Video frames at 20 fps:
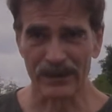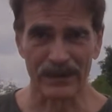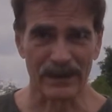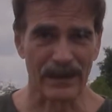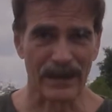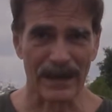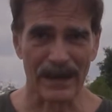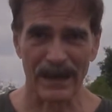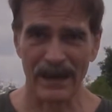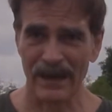
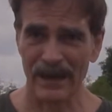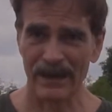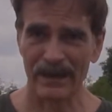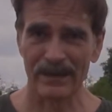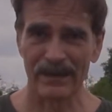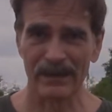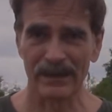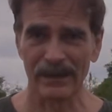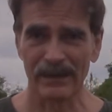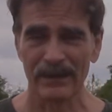
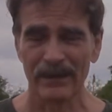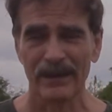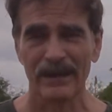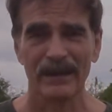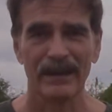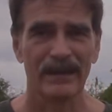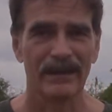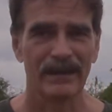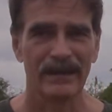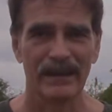
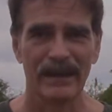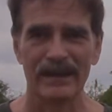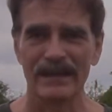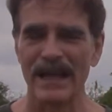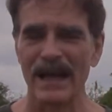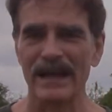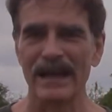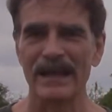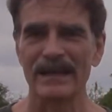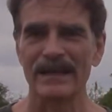is
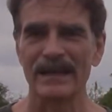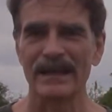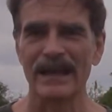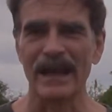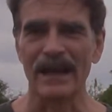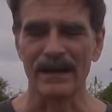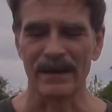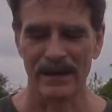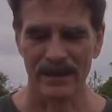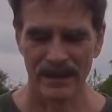not easy to
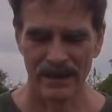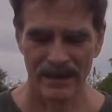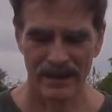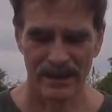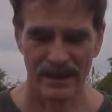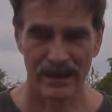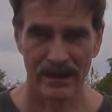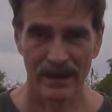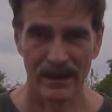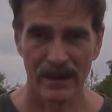get.
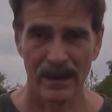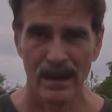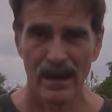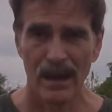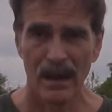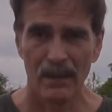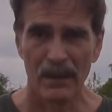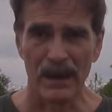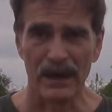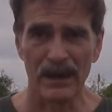
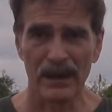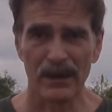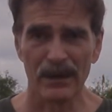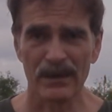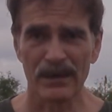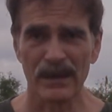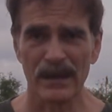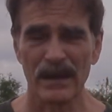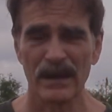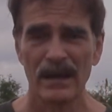But
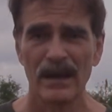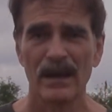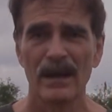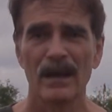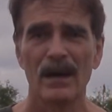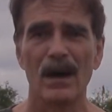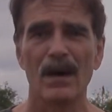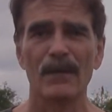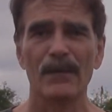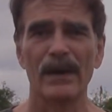here's the
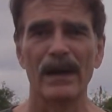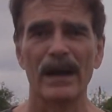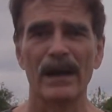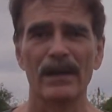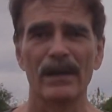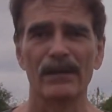overhand